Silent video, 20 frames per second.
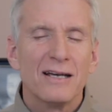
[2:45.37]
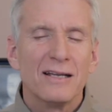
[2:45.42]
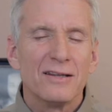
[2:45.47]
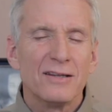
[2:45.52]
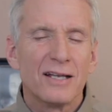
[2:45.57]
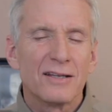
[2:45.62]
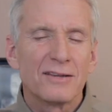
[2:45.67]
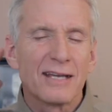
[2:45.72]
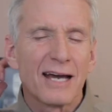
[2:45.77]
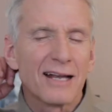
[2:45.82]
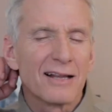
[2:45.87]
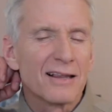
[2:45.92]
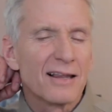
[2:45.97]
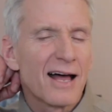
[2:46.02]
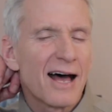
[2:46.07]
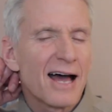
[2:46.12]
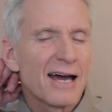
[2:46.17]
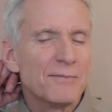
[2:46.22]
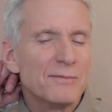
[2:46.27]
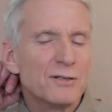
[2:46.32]
that that
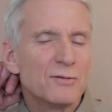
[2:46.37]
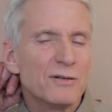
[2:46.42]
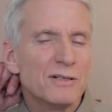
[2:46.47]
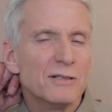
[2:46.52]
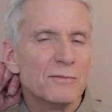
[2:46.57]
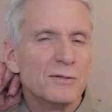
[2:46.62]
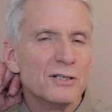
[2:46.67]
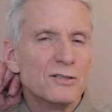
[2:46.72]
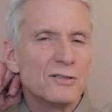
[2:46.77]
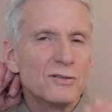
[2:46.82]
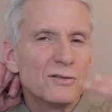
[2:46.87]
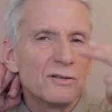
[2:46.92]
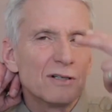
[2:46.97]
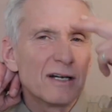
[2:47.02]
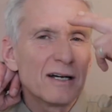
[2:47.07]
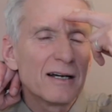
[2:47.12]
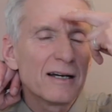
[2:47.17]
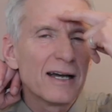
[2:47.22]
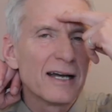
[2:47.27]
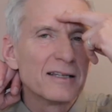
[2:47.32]
line between the
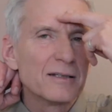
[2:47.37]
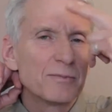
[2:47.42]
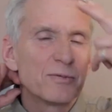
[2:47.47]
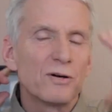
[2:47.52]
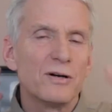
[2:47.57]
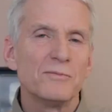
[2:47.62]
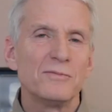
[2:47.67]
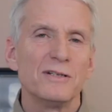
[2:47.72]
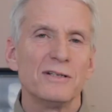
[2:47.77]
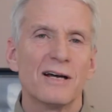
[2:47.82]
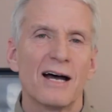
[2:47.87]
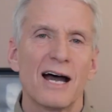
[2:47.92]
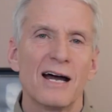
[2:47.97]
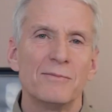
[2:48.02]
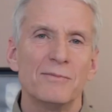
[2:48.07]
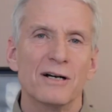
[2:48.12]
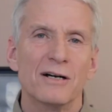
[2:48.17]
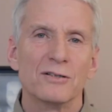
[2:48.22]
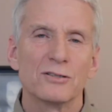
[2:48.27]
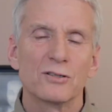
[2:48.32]
medulla and the point between the
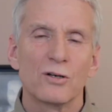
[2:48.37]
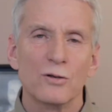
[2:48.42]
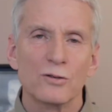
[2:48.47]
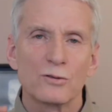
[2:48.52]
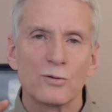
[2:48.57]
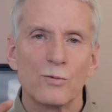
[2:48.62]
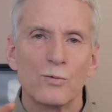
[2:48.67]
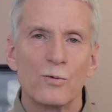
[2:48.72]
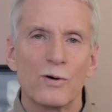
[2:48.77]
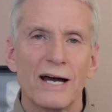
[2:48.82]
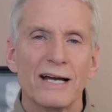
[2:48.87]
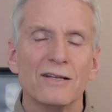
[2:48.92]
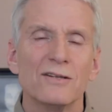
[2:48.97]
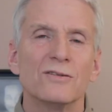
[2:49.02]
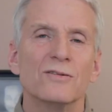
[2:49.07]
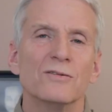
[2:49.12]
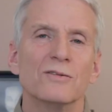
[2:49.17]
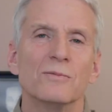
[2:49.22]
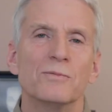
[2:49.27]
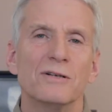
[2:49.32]
eyebrows goes right
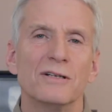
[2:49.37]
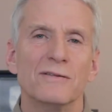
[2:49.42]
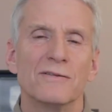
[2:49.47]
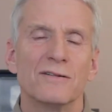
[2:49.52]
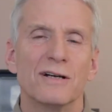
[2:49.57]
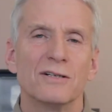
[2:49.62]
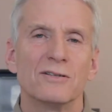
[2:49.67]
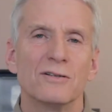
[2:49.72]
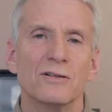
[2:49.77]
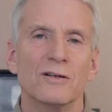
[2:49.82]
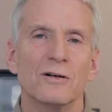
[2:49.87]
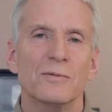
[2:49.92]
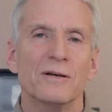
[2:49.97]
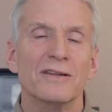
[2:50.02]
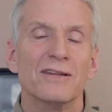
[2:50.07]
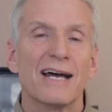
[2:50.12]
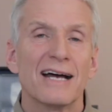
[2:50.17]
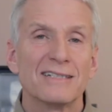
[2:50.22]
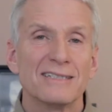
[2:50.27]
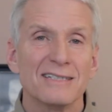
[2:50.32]
through the prefrontal lobe,
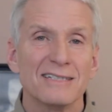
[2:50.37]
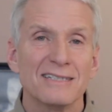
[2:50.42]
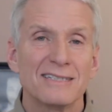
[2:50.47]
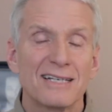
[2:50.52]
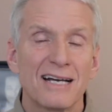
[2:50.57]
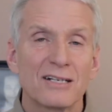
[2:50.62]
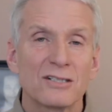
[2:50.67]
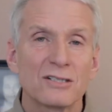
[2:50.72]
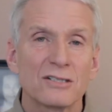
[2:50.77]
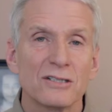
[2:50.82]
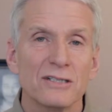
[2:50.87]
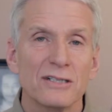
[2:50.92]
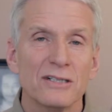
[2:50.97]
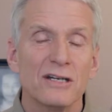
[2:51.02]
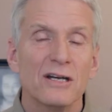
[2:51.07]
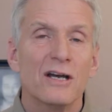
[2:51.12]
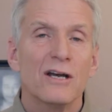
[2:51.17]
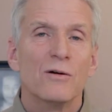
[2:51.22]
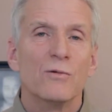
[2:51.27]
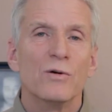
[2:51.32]
and that's essentially
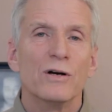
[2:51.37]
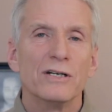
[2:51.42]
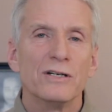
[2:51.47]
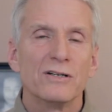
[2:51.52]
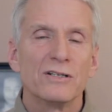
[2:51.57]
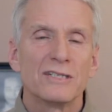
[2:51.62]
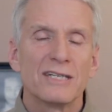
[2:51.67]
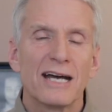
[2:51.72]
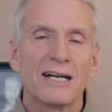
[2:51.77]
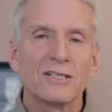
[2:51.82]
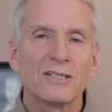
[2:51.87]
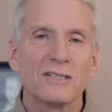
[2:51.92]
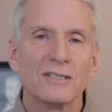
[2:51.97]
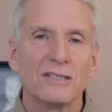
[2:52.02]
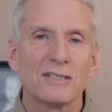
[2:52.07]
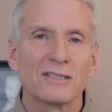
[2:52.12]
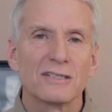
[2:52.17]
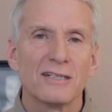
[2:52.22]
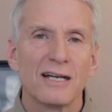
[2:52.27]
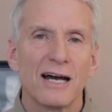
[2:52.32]
where your attention
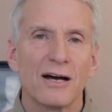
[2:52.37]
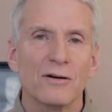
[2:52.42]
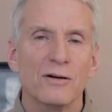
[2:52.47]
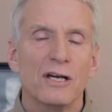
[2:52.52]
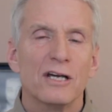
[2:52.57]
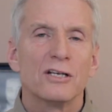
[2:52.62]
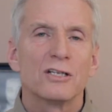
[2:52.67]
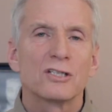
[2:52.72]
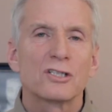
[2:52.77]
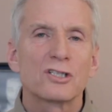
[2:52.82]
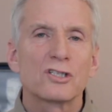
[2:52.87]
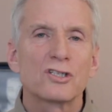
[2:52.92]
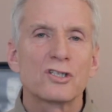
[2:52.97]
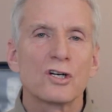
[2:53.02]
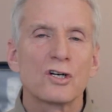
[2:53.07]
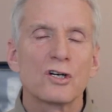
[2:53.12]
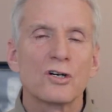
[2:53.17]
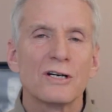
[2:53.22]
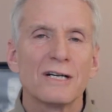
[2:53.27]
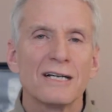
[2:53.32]
is now,
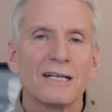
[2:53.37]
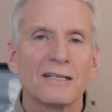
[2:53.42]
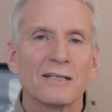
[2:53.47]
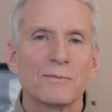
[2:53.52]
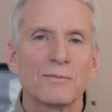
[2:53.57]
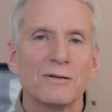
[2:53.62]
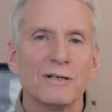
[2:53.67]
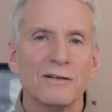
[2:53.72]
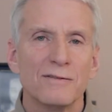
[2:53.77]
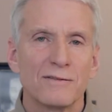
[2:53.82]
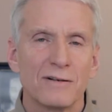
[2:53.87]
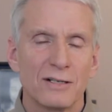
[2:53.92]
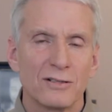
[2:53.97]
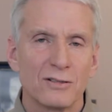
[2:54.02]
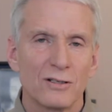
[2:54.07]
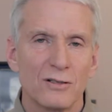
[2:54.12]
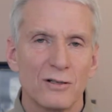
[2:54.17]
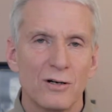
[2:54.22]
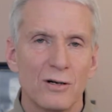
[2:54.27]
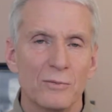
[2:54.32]
stirring the
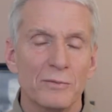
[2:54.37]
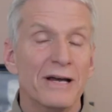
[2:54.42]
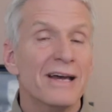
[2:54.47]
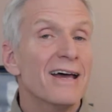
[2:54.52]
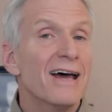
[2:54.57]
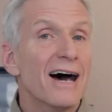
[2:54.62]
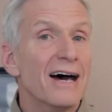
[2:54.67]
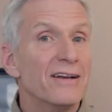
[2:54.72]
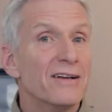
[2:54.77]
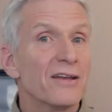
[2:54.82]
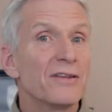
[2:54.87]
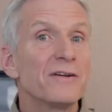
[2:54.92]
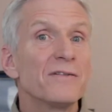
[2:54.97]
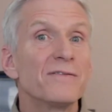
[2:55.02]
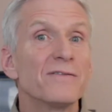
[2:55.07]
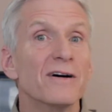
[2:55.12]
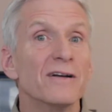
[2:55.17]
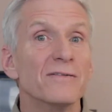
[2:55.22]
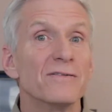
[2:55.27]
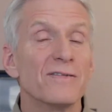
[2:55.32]
prefrontal lobe. Another
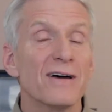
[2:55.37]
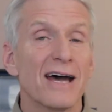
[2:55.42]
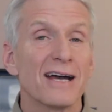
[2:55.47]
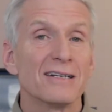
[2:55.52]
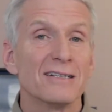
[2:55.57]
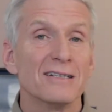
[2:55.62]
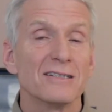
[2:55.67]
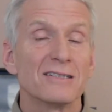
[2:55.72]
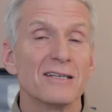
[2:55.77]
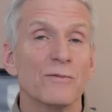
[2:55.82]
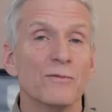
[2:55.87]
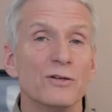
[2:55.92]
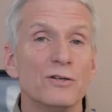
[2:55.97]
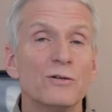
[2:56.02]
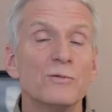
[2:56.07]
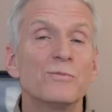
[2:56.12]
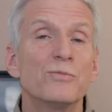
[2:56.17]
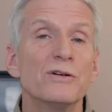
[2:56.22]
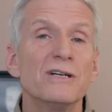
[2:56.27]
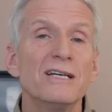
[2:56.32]
fun fact is that when
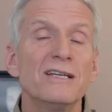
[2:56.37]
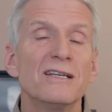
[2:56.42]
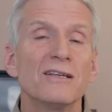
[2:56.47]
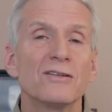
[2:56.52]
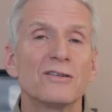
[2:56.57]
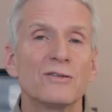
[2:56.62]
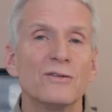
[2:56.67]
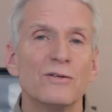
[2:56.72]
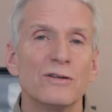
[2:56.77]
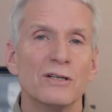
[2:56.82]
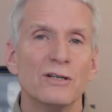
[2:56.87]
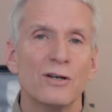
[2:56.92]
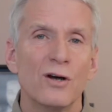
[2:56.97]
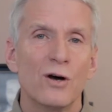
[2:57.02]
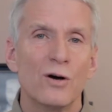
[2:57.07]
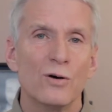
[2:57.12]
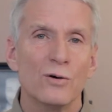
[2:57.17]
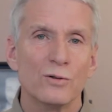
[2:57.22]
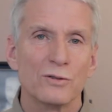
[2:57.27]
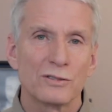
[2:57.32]
you breathe in through the
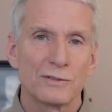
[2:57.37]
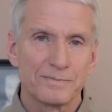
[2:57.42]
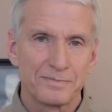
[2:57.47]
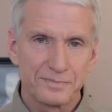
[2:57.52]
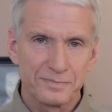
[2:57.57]
nose,